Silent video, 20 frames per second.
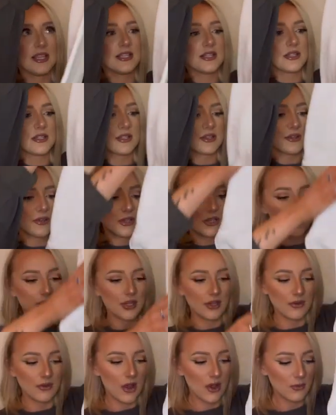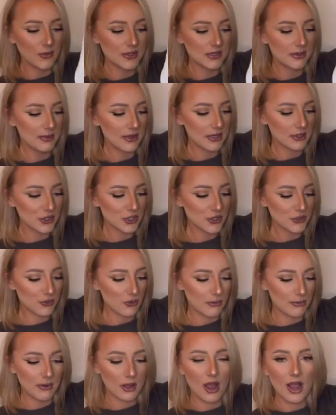are so cute. I was a bit unsure,
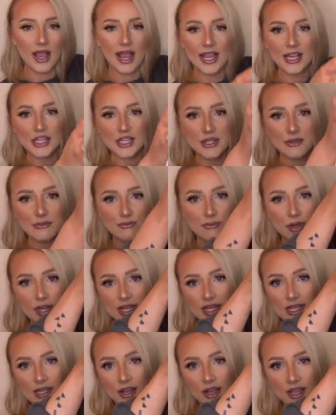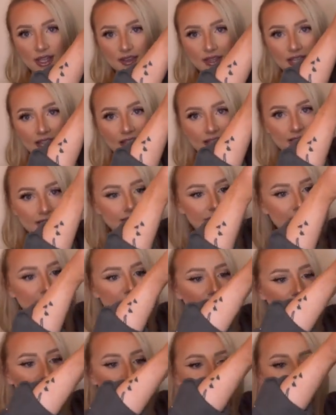but I actually really like the ends,
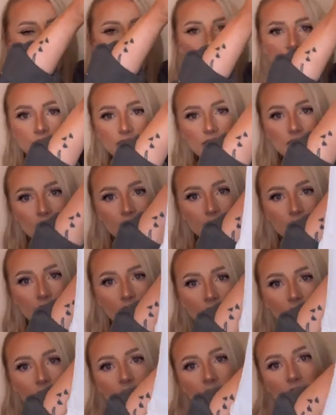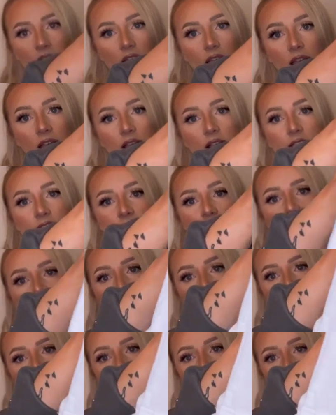so they're kind of like
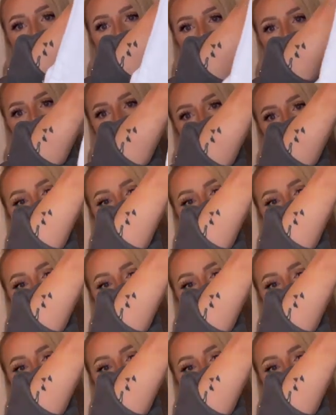tie, like,